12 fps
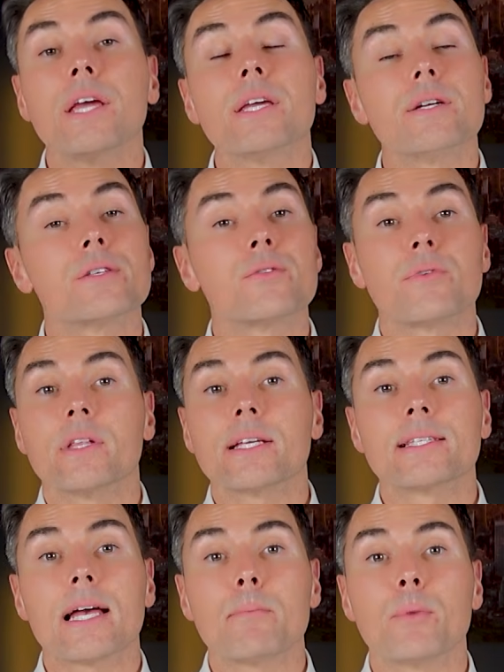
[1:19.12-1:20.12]
Here's a real
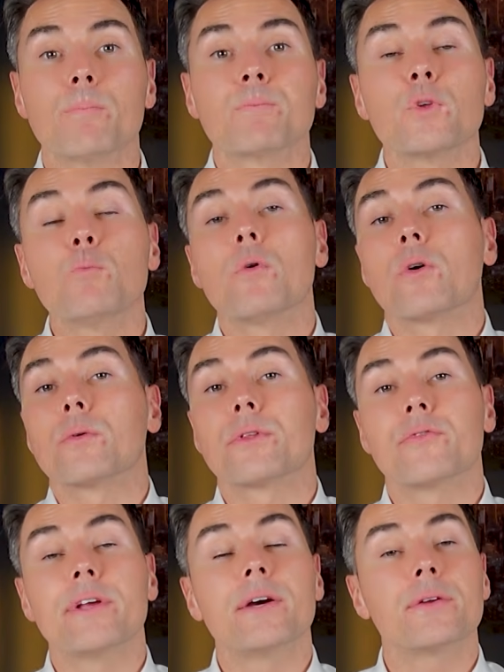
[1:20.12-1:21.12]
example. You borrow
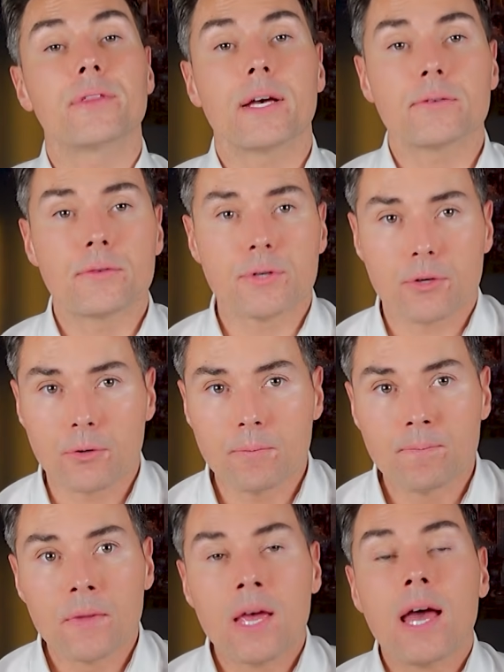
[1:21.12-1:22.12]
€300,000
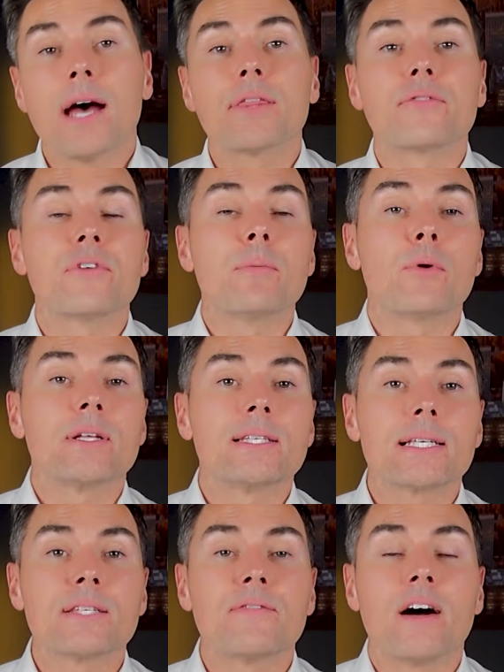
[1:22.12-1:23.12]
at
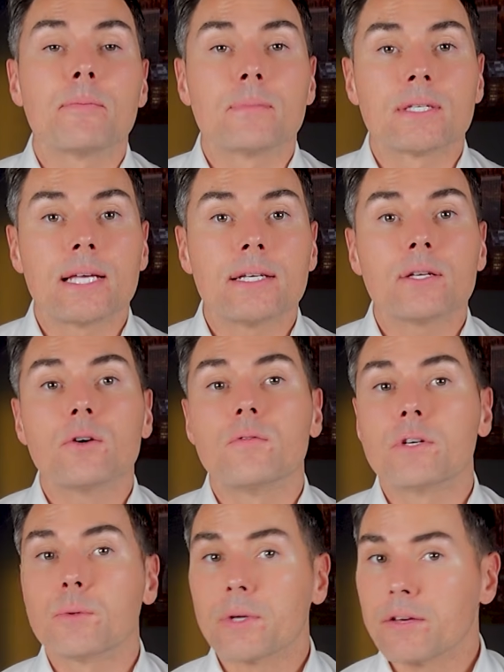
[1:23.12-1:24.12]
3.65% over
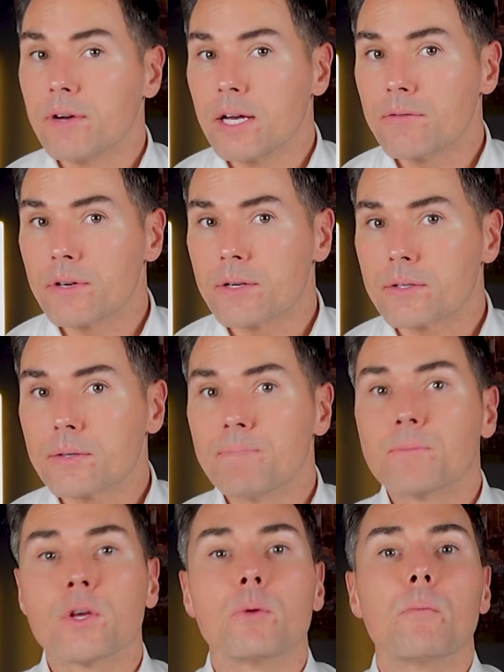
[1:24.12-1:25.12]
25 years.
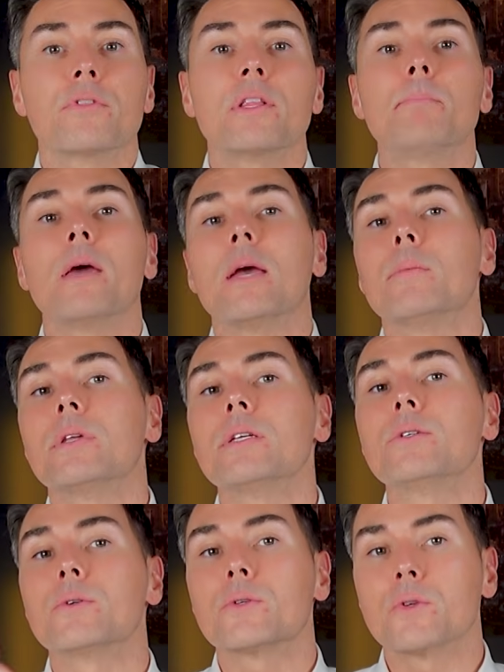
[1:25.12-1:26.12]
Your monthly payment is
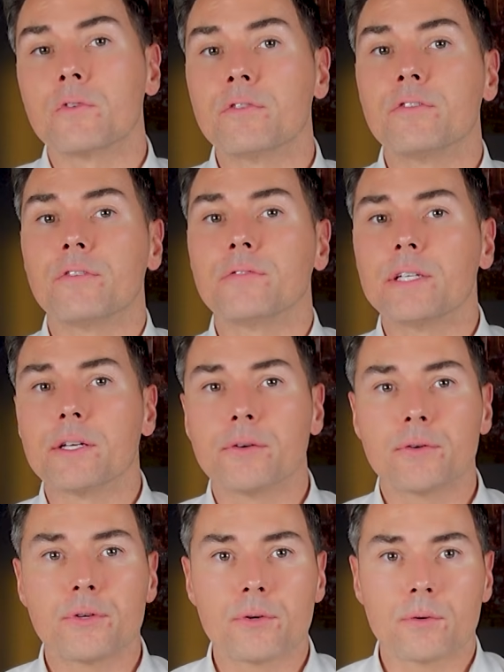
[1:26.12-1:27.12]
just over
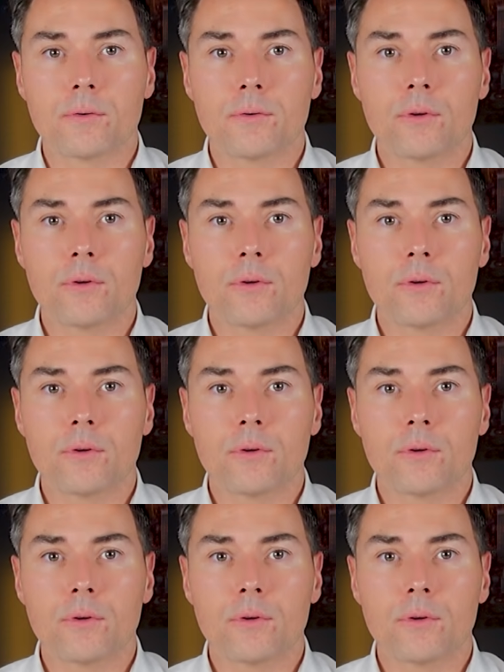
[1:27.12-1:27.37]
€1,500.